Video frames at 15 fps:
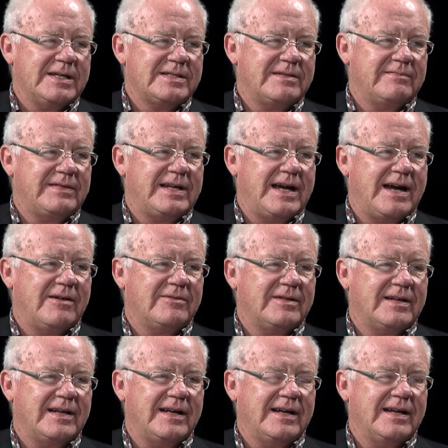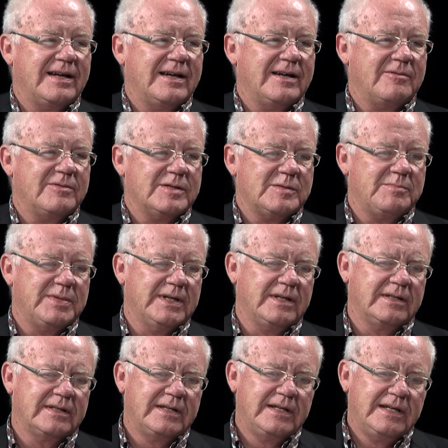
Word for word: of town uh, was built,